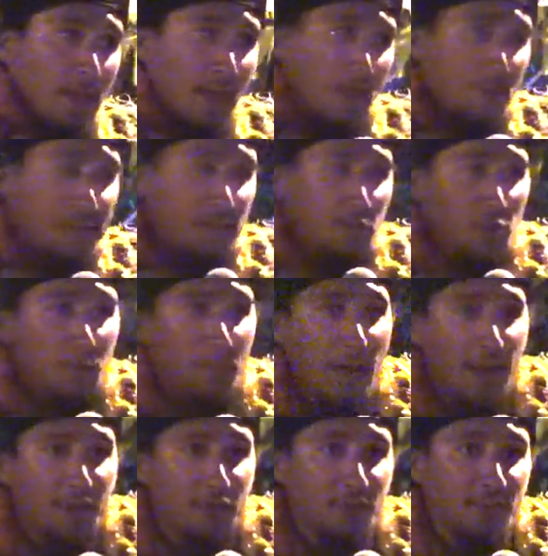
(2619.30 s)
And we can look
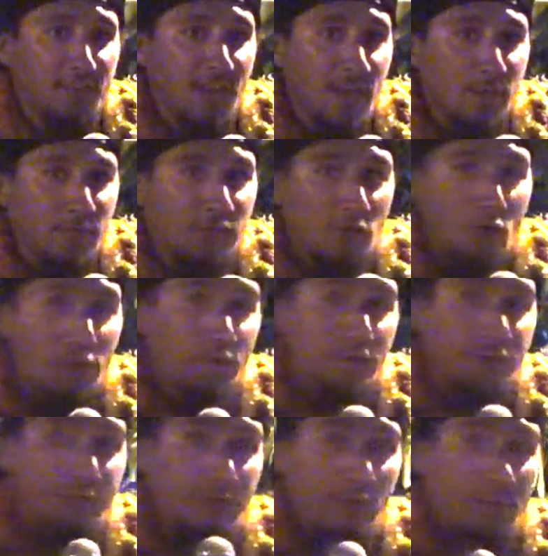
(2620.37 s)
back to the time of the
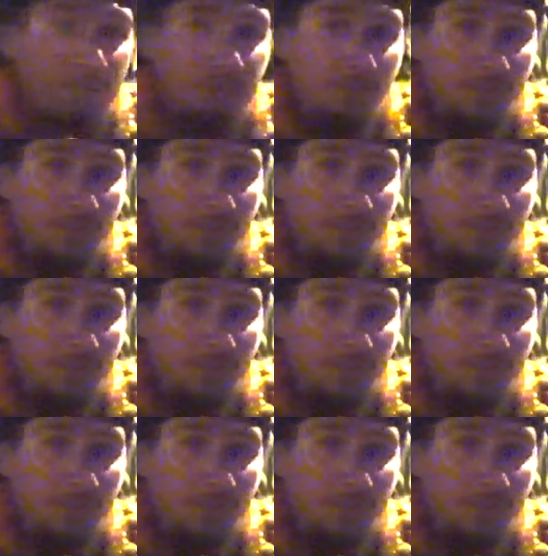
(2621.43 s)
overthrow,